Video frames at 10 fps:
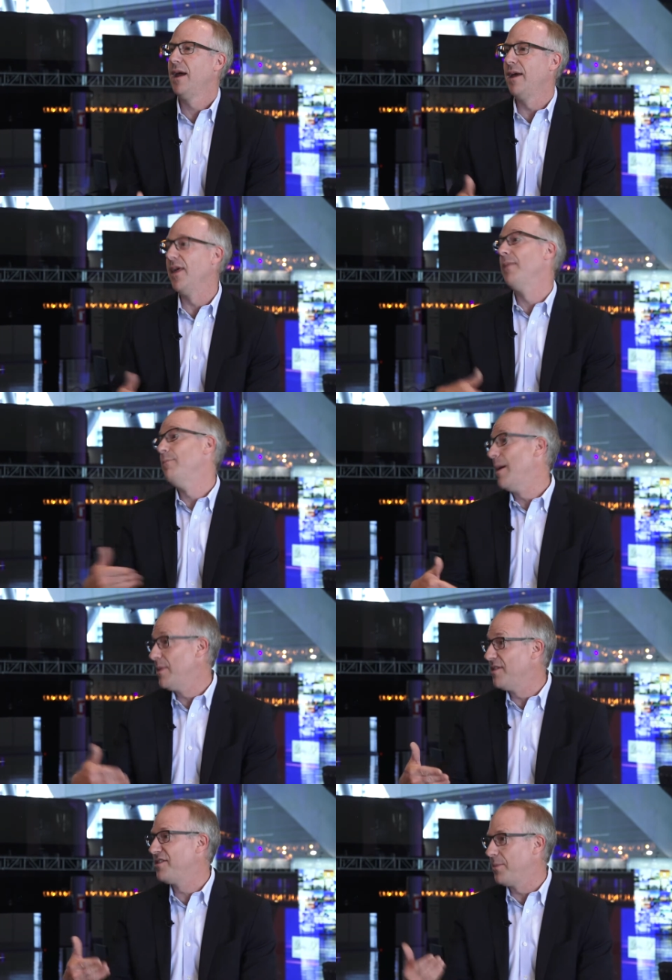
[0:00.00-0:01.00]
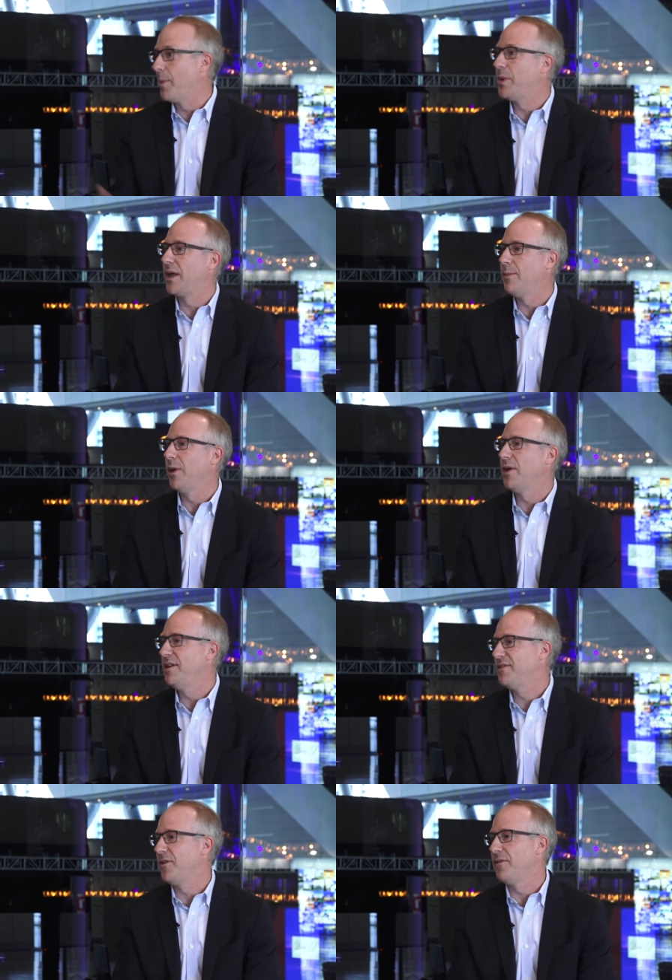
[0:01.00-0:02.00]
and then maybe there's some
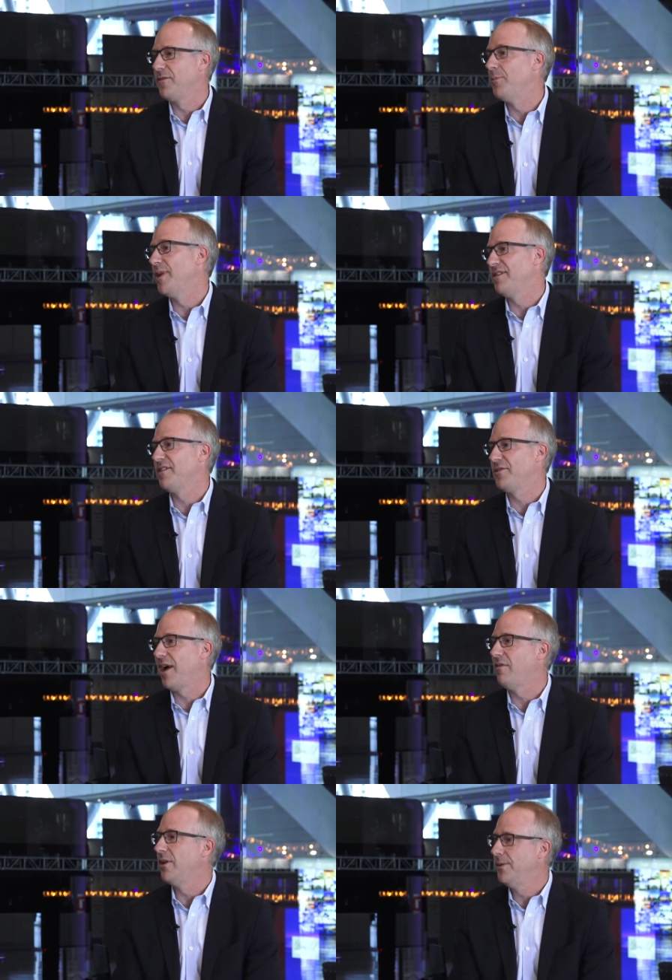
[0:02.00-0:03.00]
applicabilities for business travel.